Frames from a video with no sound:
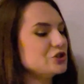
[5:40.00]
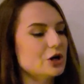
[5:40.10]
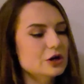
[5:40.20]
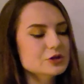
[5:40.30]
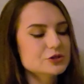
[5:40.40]
She
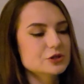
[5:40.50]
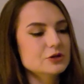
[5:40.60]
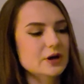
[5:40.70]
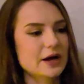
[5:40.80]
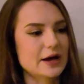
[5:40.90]

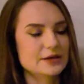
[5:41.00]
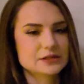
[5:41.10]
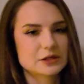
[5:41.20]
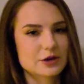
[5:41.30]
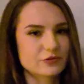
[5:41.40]
also has
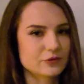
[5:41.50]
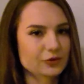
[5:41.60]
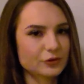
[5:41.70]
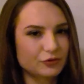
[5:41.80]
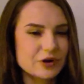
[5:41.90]
a lot of
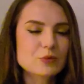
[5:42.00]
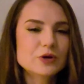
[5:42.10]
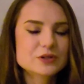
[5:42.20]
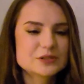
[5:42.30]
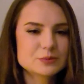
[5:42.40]

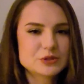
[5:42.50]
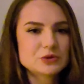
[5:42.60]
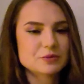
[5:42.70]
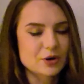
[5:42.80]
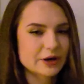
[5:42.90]
frameworks
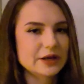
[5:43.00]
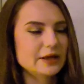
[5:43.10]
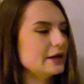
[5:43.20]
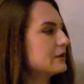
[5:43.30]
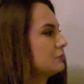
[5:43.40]
between
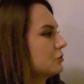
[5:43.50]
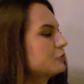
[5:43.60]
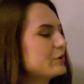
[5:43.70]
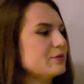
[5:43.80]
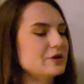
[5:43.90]
marketing and
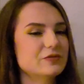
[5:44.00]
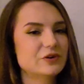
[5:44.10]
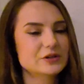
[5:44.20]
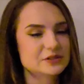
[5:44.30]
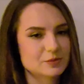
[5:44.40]
growth PM that are
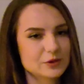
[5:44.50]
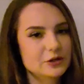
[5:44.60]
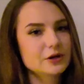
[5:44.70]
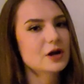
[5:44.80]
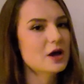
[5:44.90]
very
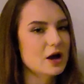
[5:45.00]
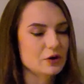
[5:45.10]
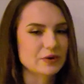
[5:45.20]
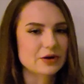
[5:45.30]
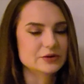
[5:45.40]
similar
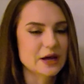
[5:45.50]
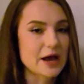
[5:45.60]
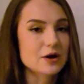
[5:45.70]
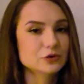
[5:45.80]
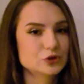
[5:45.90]
around
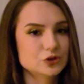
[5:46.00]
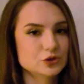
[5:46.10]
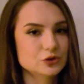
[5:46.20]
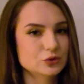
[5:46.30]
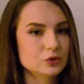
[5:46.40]
how
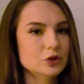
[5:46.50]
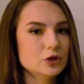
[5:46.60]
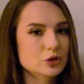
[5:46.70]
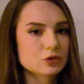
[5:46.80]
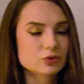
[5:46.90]
to
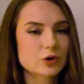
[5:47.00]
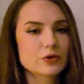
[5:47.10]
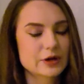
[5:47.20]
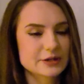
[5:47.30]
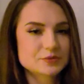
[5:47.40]
grow
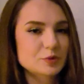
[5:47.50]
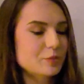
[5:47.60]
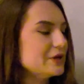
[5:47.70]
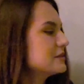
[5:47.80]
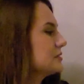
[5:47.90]
the customer
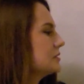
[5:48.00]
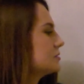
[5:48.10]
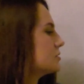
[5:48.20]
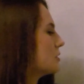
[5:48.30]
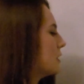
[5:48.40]
base. And
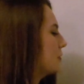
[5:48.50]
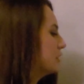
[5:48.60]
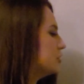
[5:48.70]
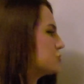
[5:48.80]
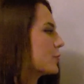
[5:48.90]
so I
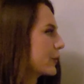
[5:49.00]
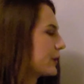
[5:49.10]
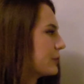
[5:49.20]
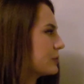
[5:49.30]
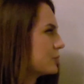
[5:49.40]
really enjoy
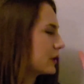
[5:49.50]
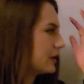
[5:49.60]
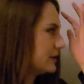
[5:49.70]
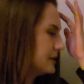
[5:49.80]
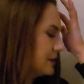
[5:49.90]
working with the
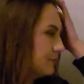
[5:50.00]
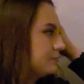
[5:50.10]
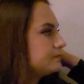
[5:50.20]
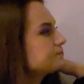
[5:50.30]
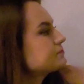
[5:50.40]
marketing team